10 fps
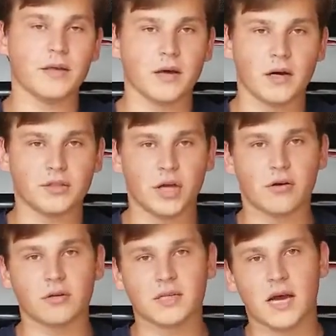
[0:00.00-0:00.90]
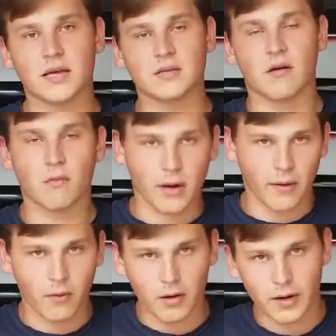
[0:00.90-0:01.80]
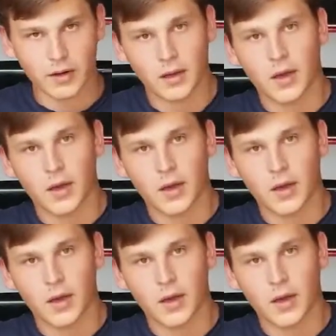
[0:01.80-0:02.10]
the general size of what I wanted,